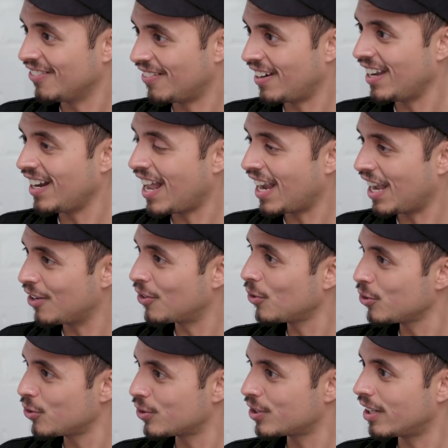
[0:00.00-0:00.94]
right? I got an
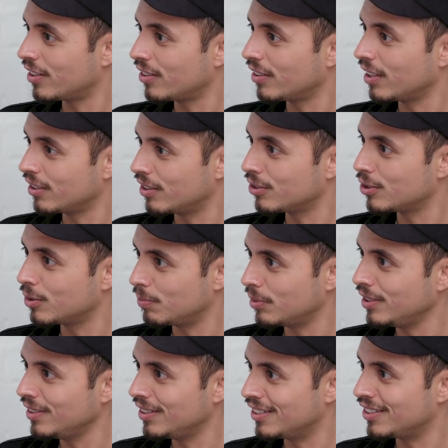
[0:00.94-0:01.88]
ultrasound. They're like, your
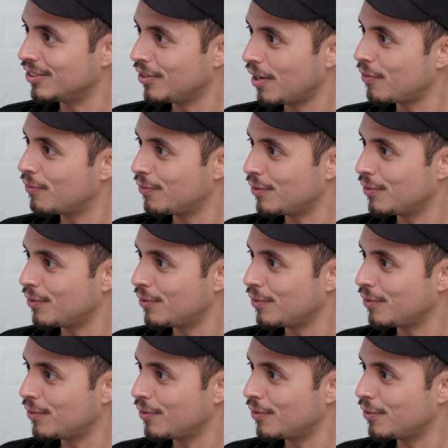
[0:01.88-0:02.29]
spleen is, you have,